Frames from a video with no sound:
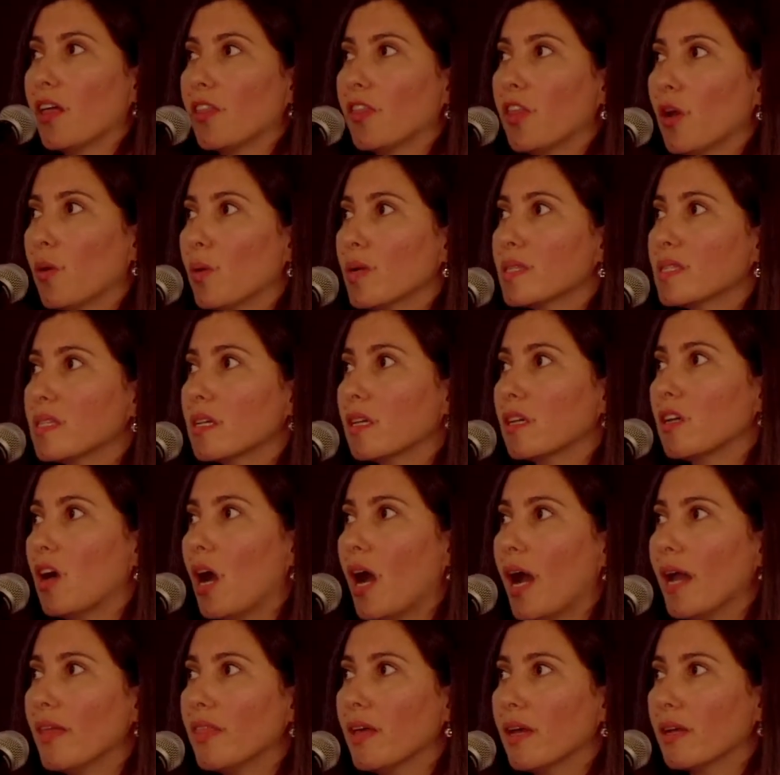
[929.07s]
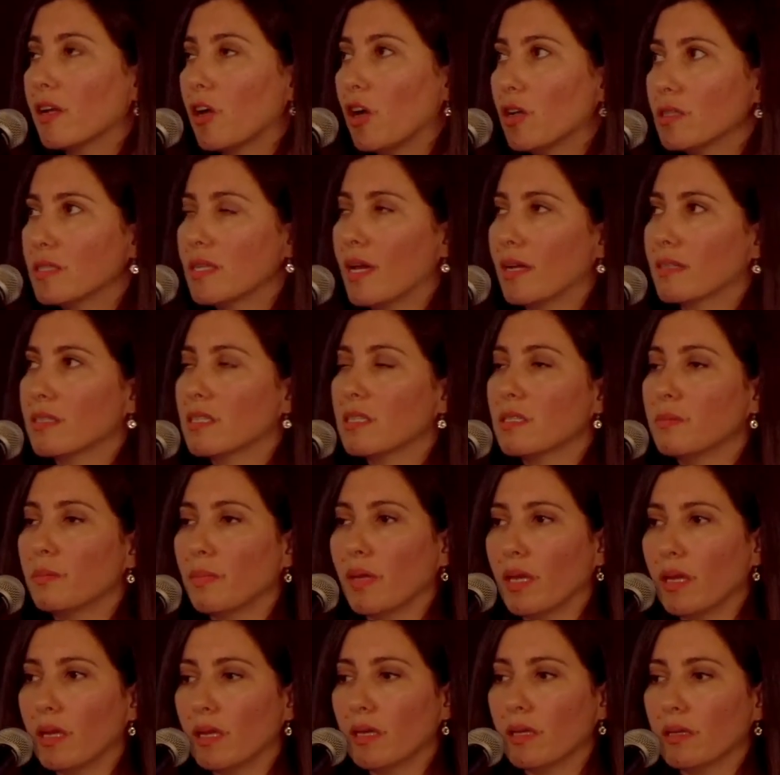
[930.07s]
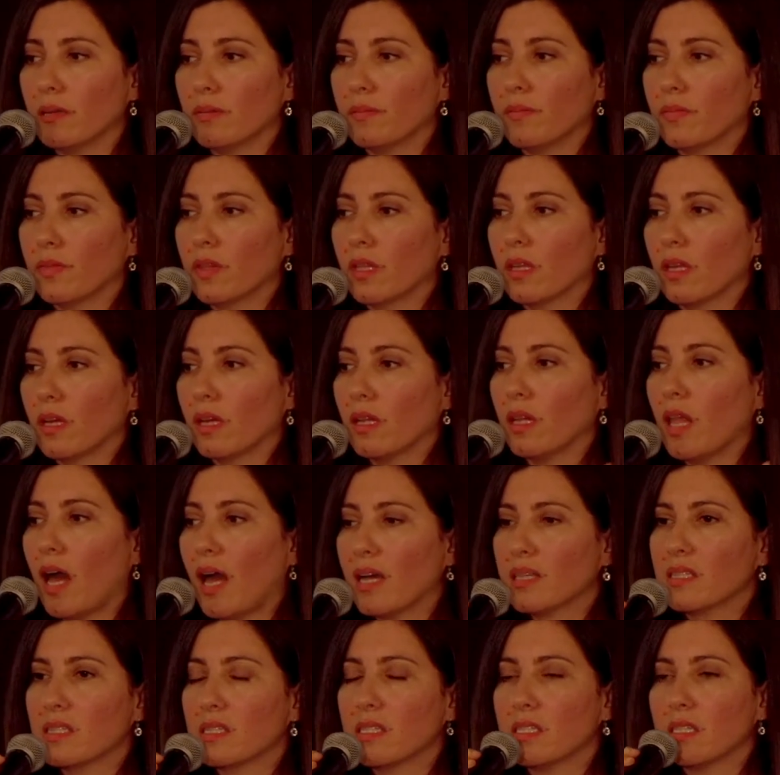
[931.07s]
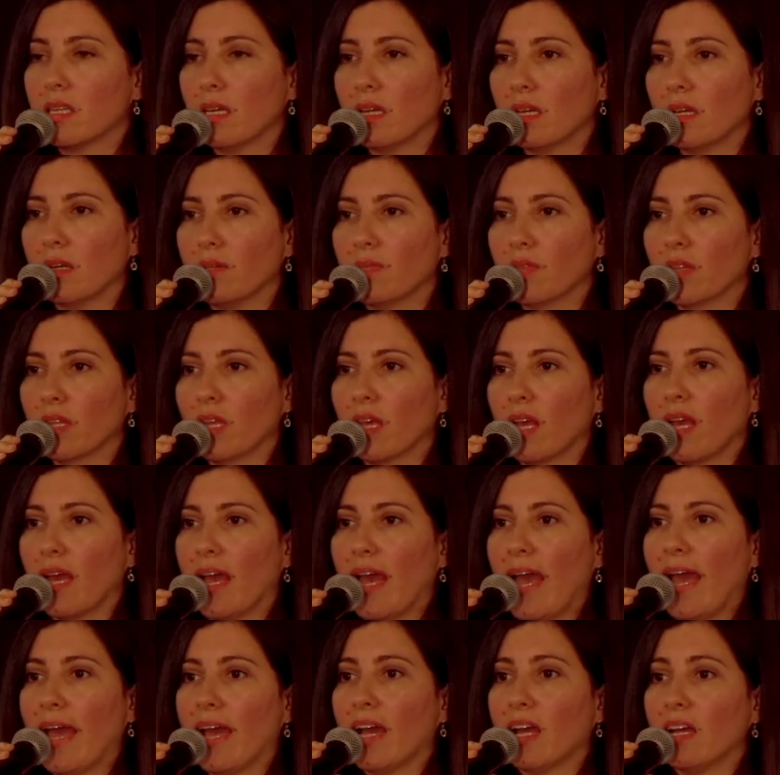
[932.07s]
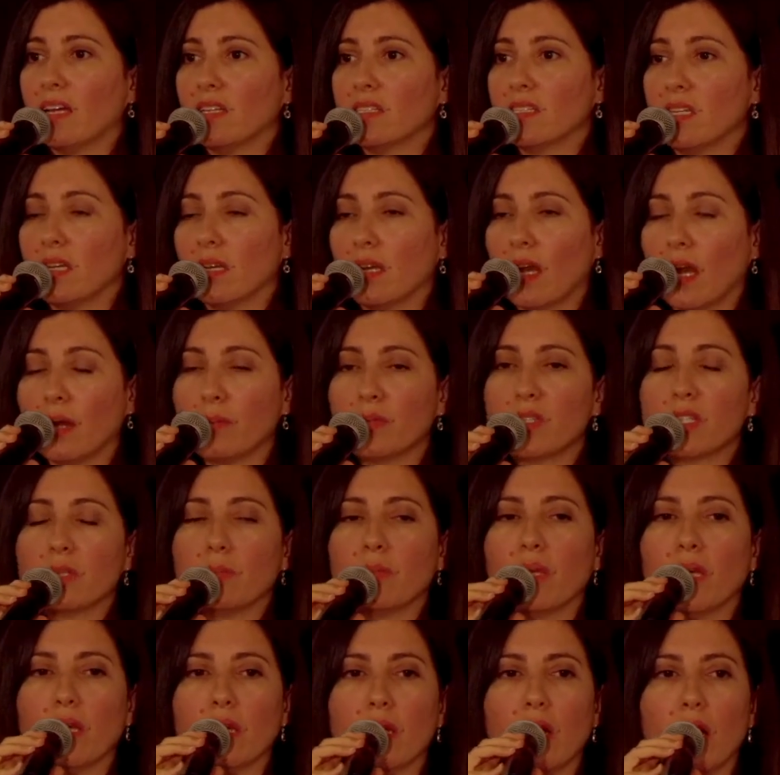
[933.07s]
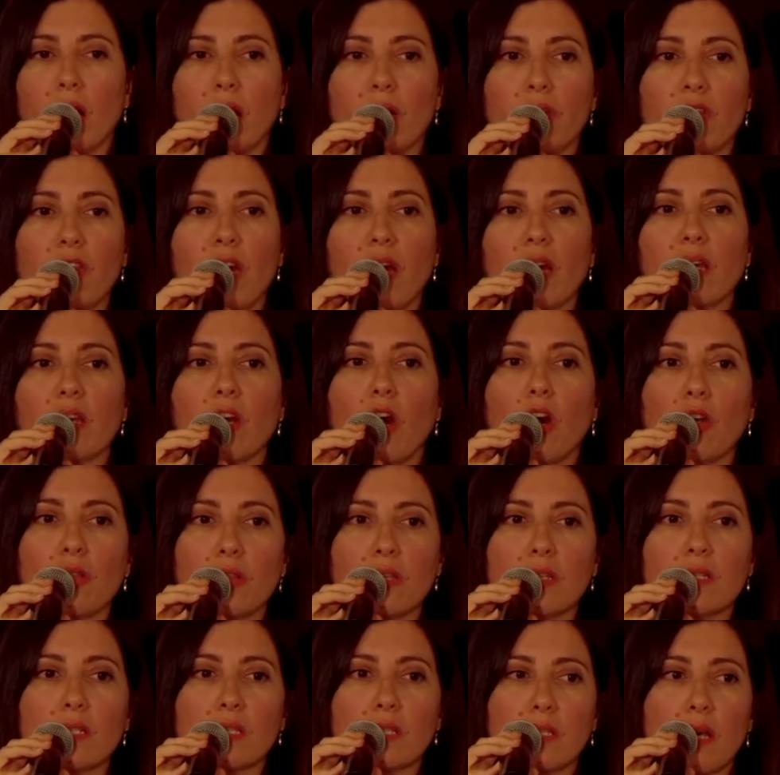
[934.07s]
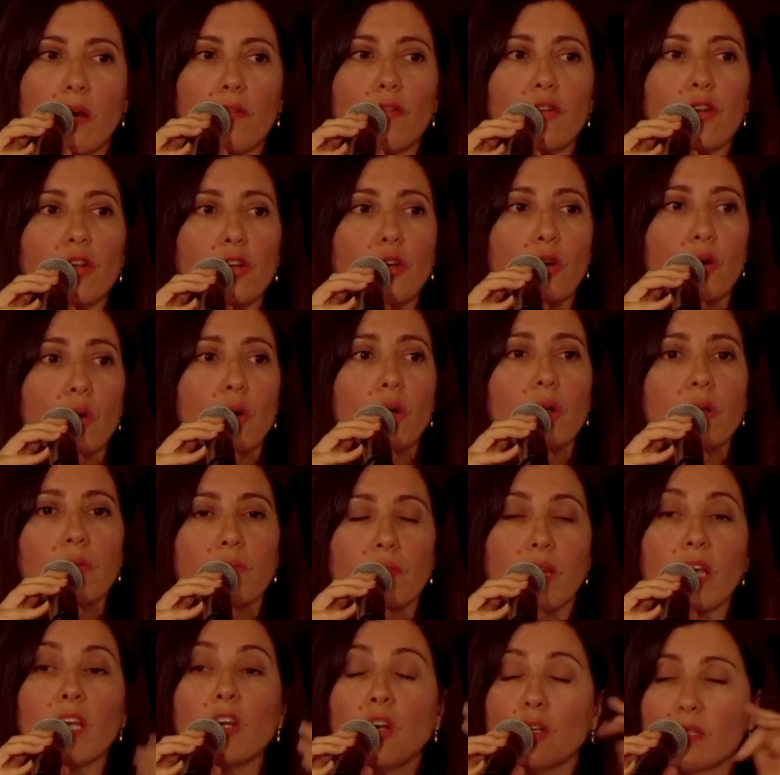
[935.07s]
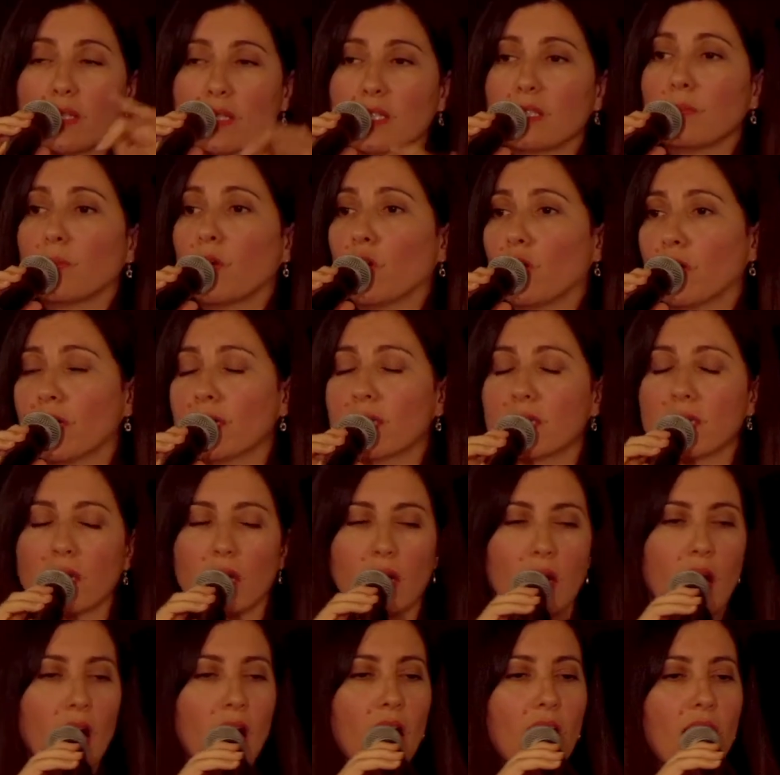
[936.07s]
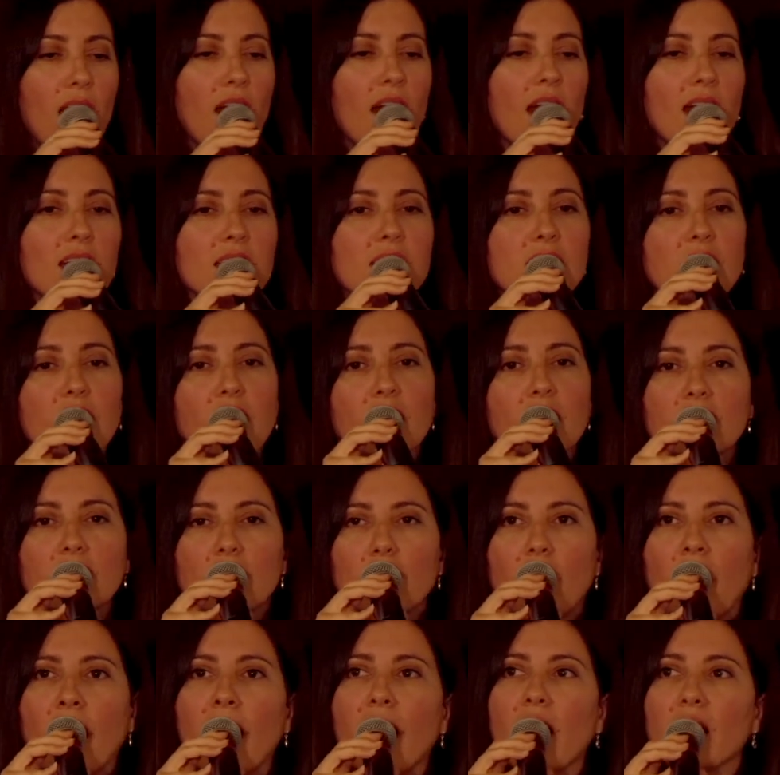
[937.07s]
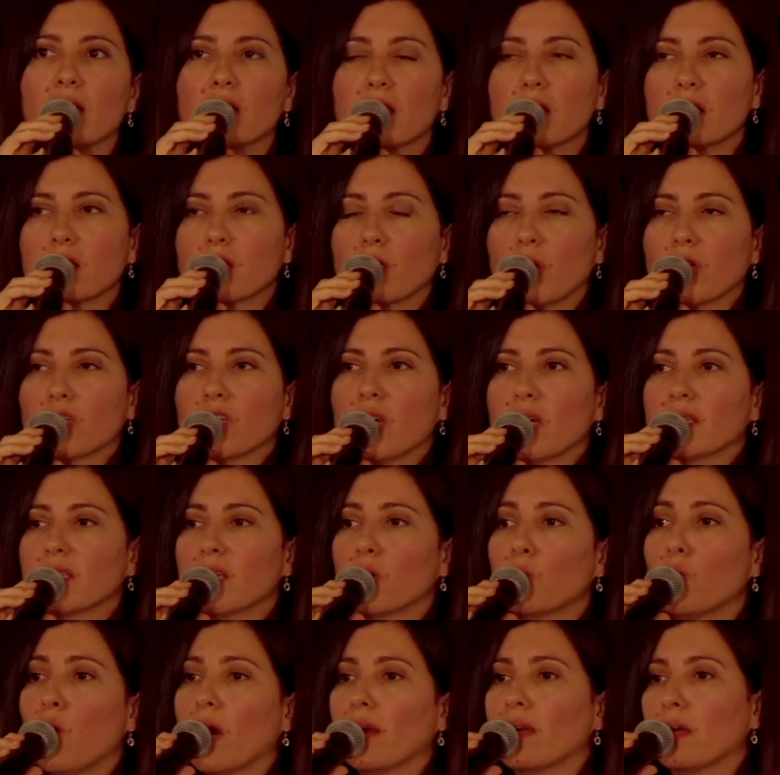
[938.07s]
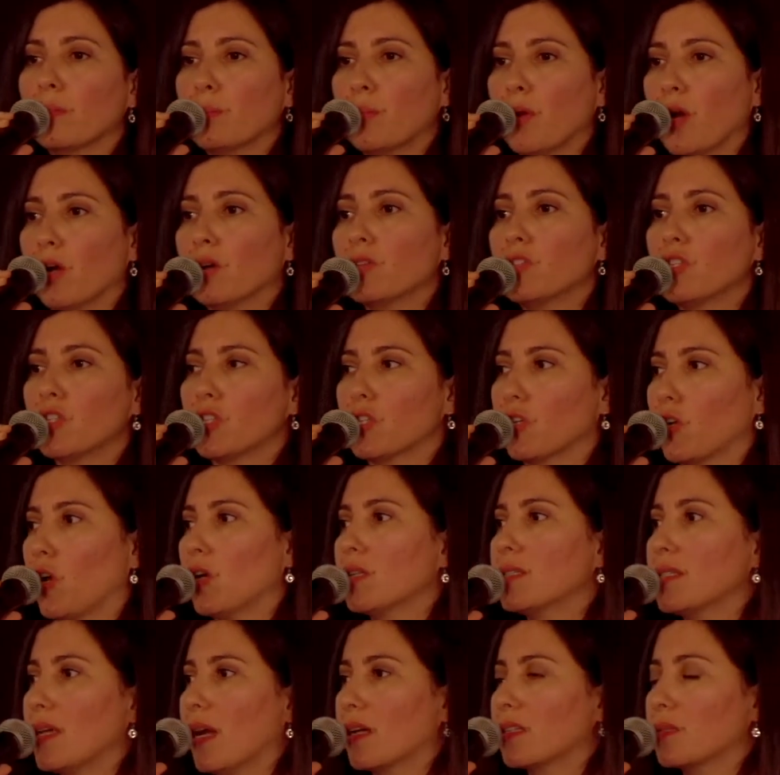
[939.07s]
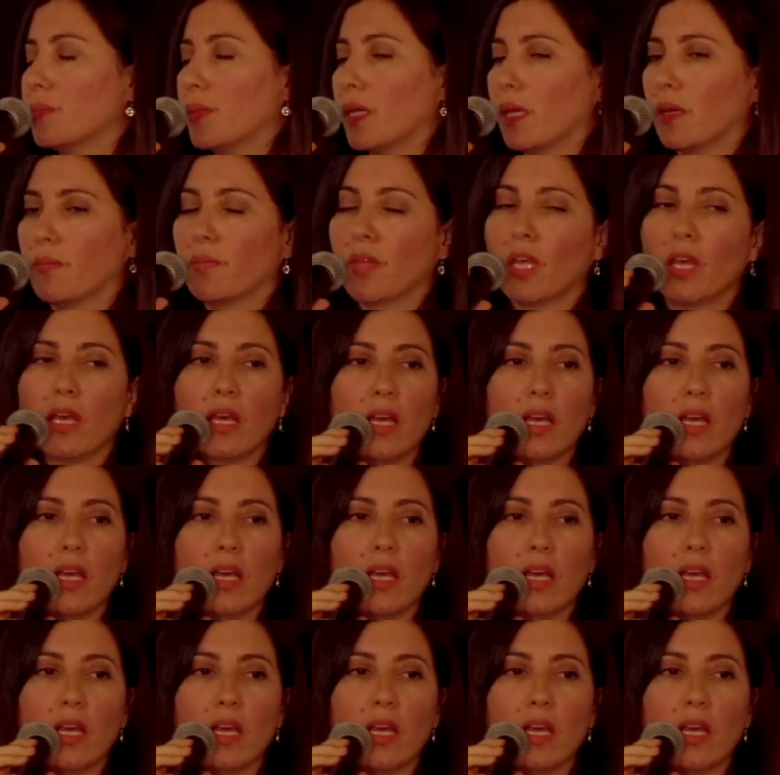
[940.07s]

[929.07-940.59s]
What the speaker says: There was a guy that contacted me last year, and he came to me, and then on the discovery call, he contacted me on LinkedIn. I asked this question, I said, what compelled you to contact me?